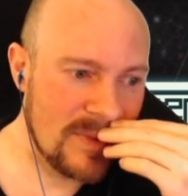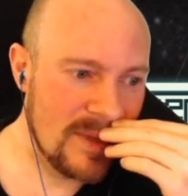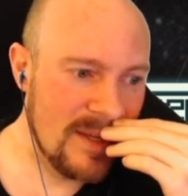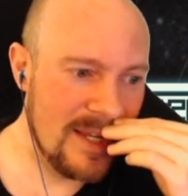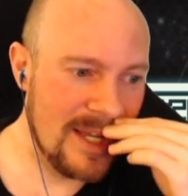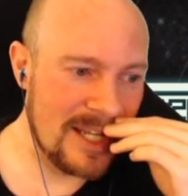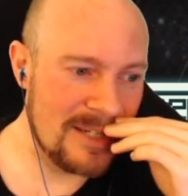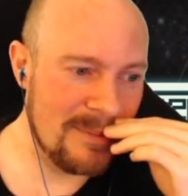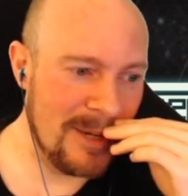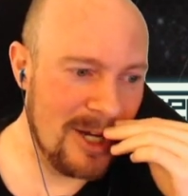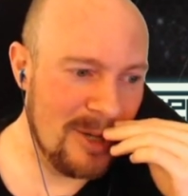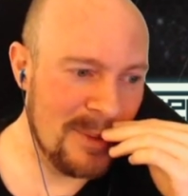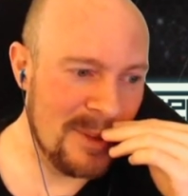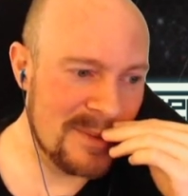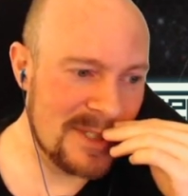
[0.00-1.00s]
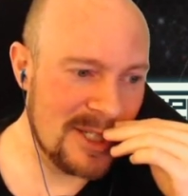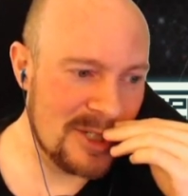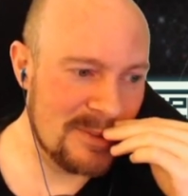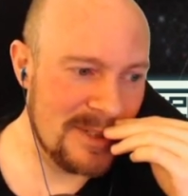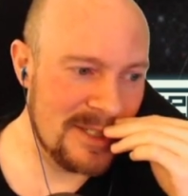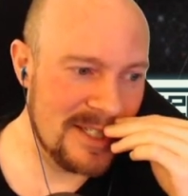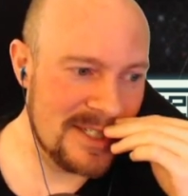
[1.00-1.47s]
Anti-biobeam
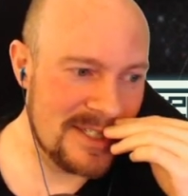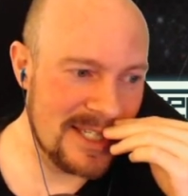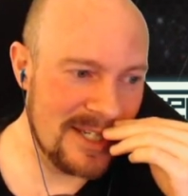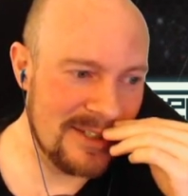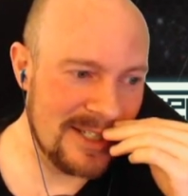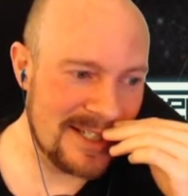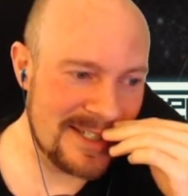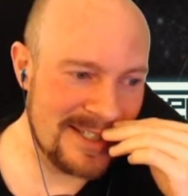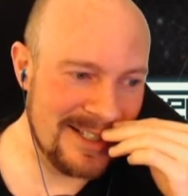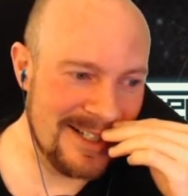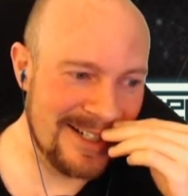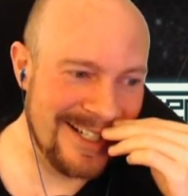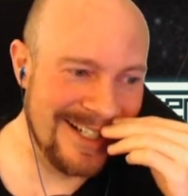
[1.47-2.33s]
salesman does sound like a slug.